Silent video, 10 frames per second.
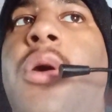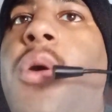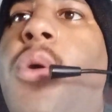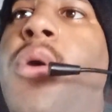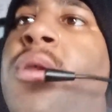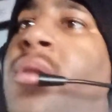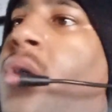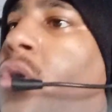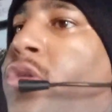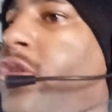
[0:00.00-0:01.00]
Owen
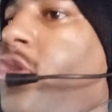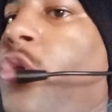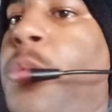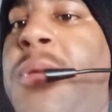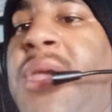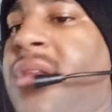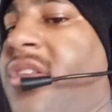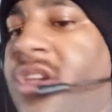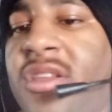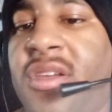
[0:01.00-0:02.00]
Hart to be
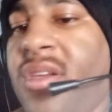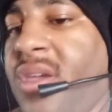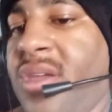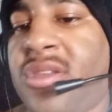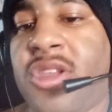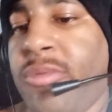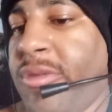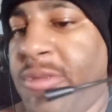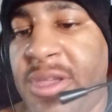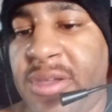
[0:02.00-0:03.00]
inducted in
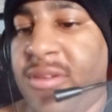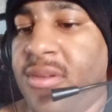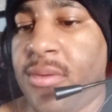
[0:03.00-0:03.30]
WWE?